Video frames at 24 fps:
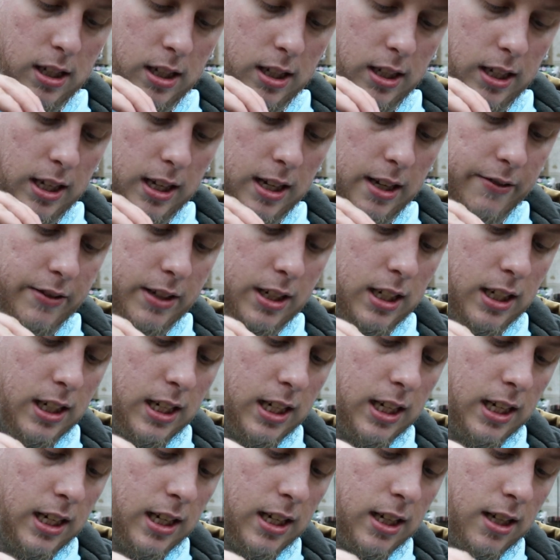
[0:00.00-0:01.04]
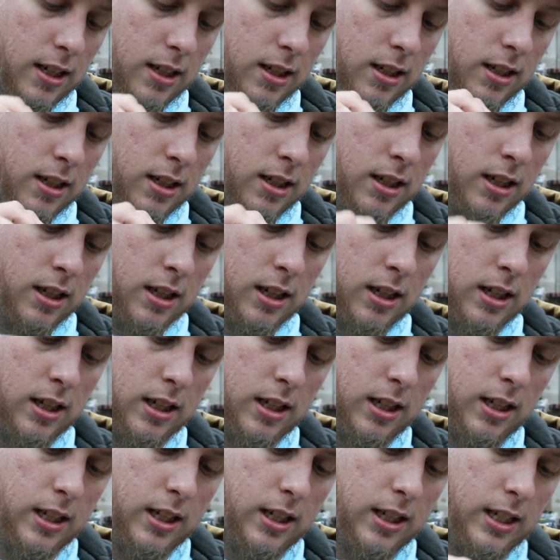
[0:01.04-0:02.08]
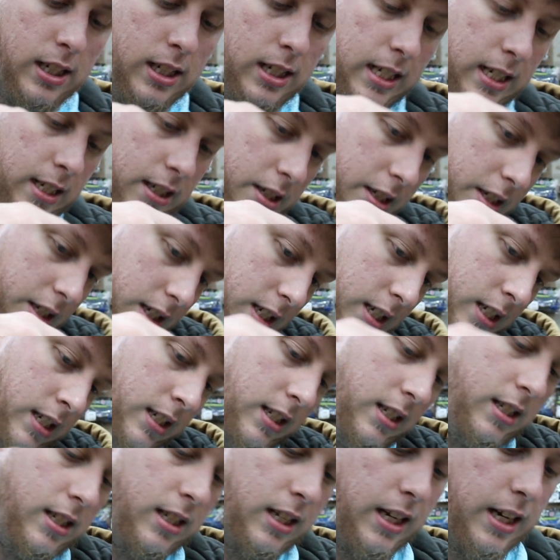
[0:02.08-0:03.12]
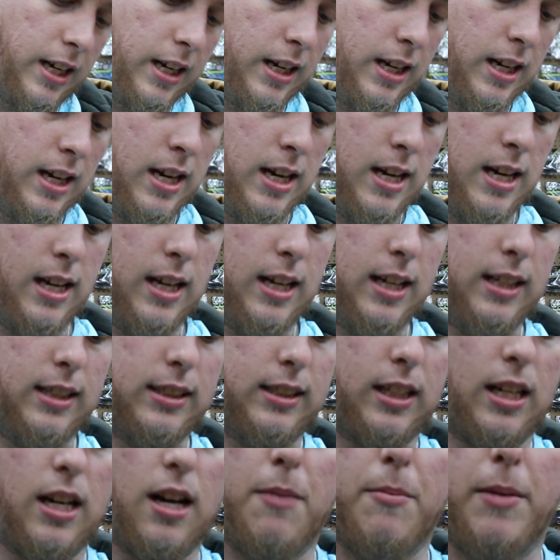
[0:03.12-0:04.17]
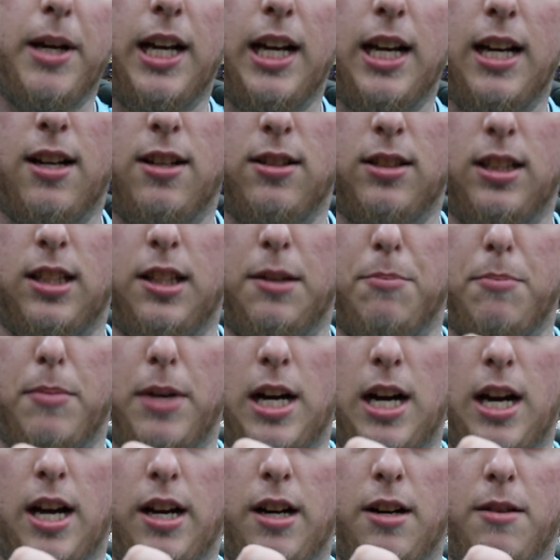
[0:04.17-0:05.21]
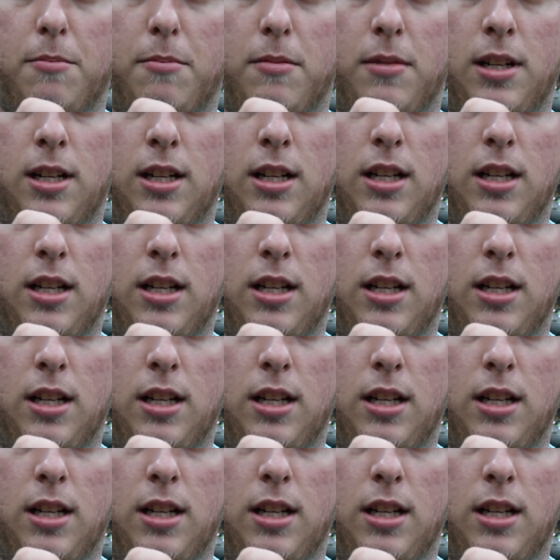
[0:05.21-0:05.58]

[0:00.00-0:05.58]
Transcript: You have it down, and as you can see, it's coming out the bottom